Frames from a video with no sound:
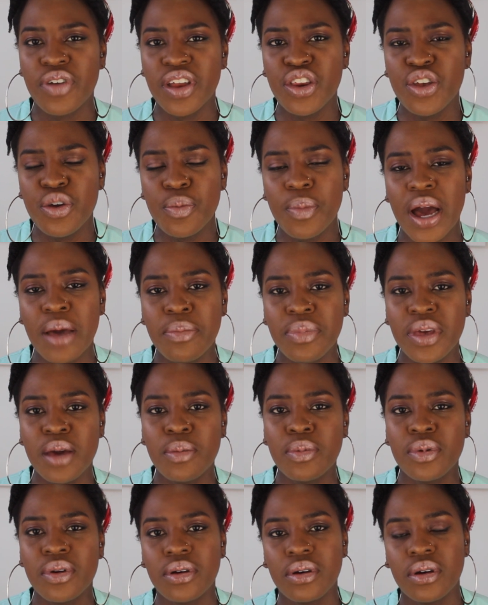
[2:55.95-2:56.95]
and you might be
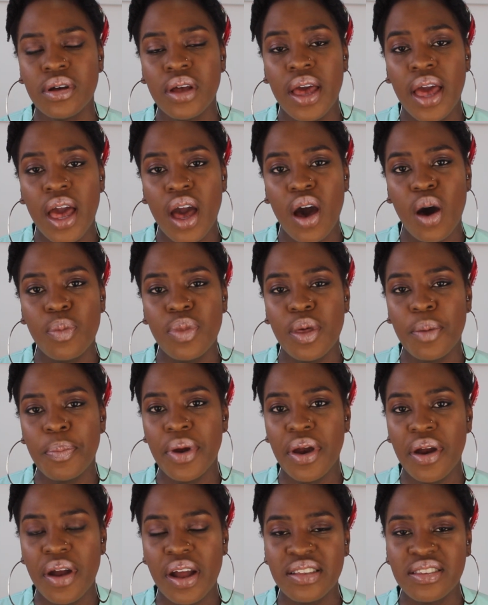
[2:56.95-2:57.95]
able to help the
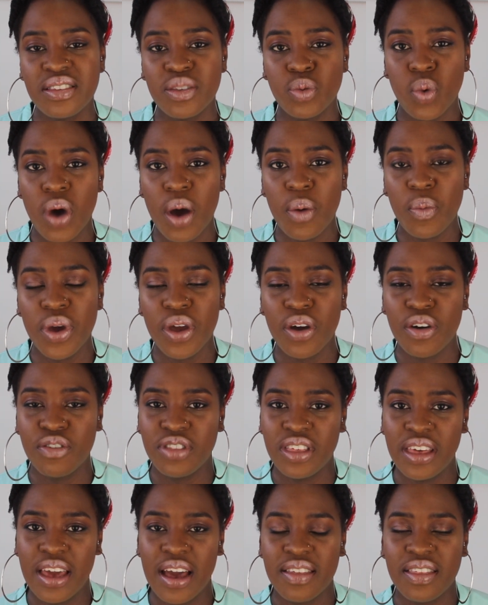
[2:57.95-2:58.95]
parents one way or
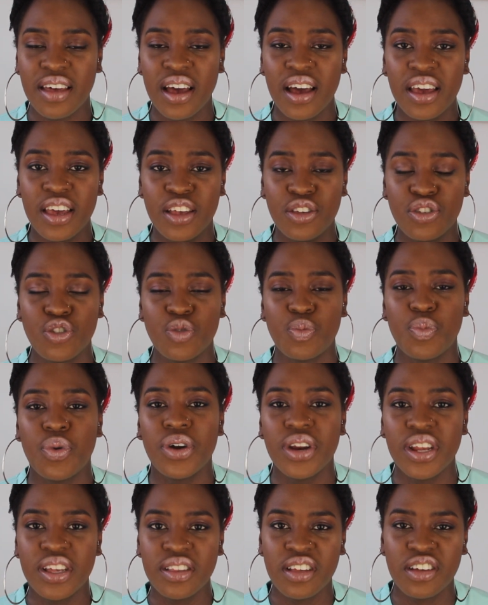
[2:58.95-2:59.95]
the other in
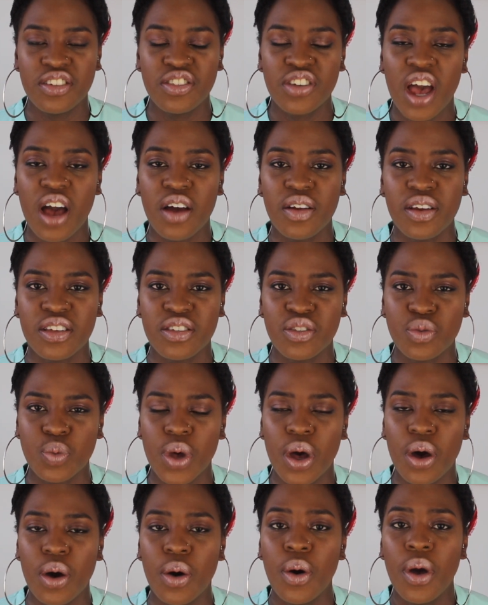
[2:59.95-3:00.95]
supporting their child as
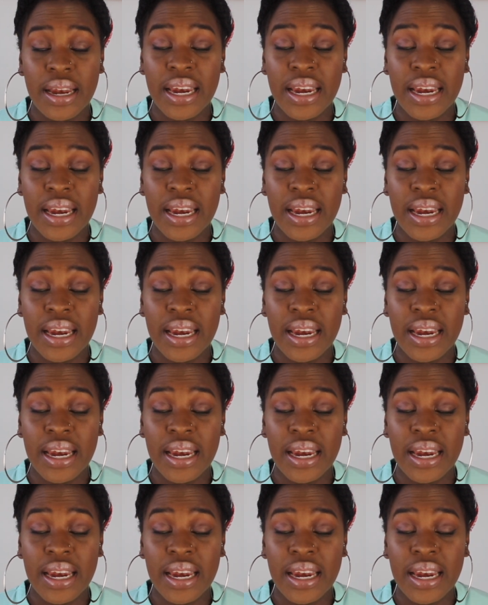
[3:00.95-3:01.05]
well.